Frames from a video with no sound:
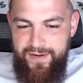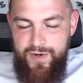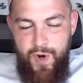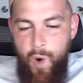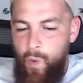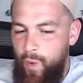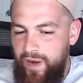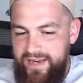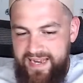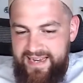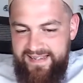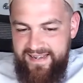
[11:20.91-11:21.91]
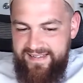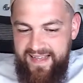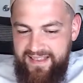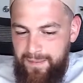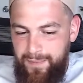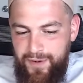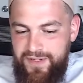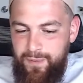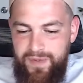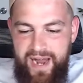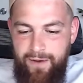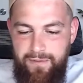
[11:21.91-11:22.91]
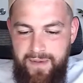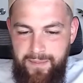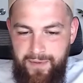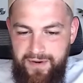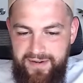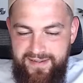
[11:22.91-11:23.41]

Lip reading: No one, he says that the person would not remember.